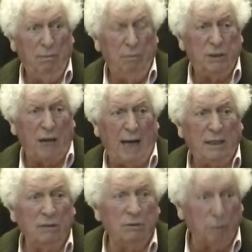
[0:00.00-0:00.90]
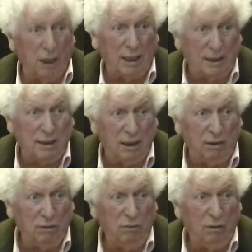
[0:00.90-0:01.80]
Mr. Anglin would like to see
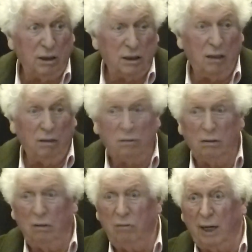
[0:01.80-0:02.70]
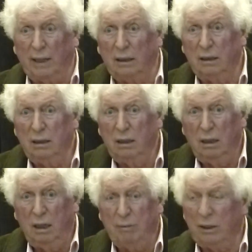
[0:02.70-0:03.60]
you. Well, I said, oh, right,
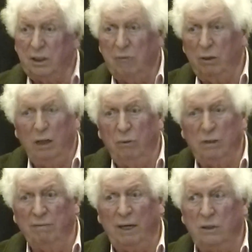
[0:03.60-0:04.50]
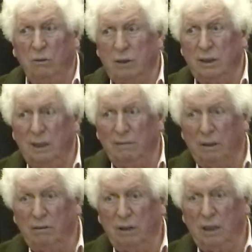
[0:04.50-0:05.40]
because he wasn't very
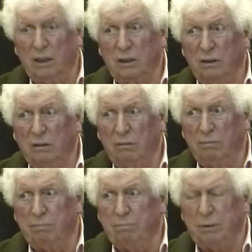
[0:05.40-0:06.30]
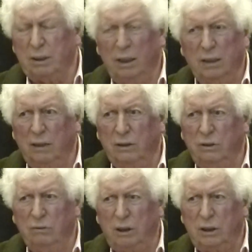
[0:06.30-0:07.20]
talkative. His
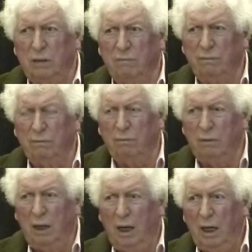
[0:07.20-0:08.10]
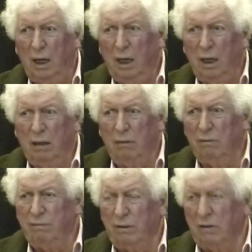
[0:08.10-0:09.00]
intuition
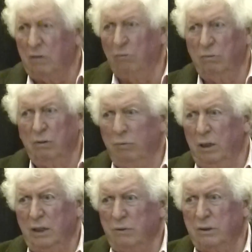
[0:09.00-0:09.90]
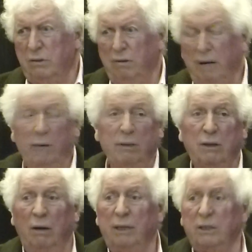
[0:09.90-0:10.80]
for the words was true. Anyway,
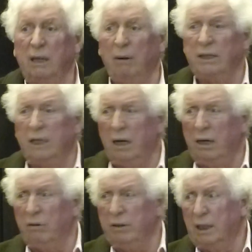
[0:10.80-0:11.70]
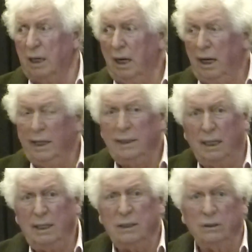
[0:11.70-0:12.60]
so I went to see him. I said, hi, Ray. He
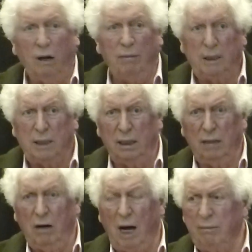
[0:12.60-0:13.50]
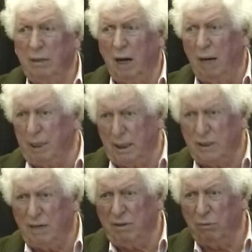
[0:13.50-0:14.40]
said, listen, Tom. He said, you know, I'm in
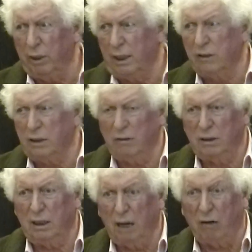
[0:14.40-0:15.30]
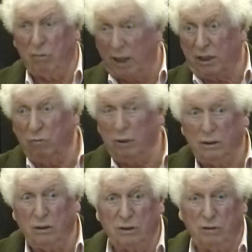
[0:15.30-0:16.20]
this every week. He said, well, like you were
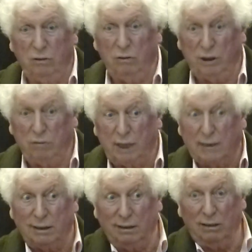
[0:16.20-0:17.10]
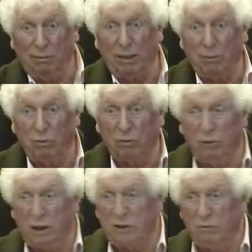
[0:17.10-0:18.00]
in Doctor Who, and you get to know about what
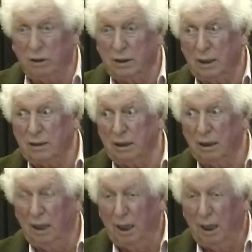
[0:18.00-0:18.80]
works and what doesn't.